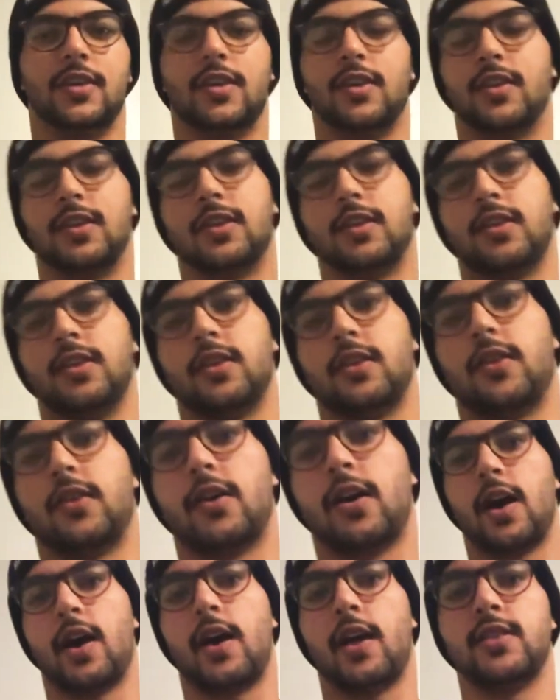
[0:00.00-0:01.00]
And then, you know,
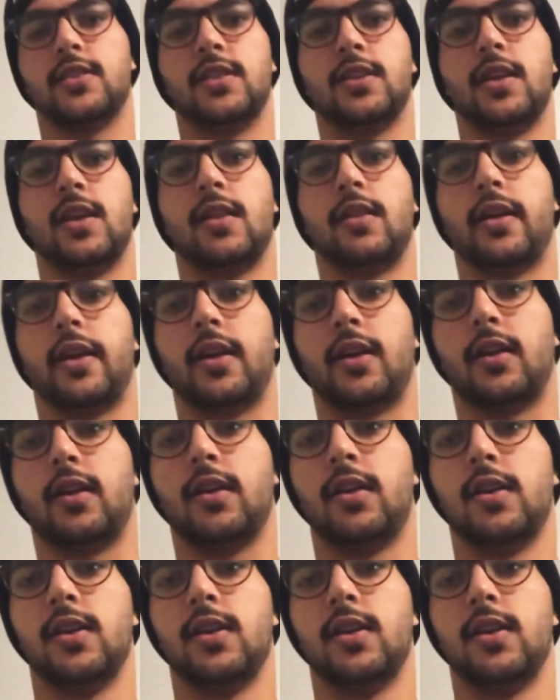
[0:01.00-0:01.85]
I see it at like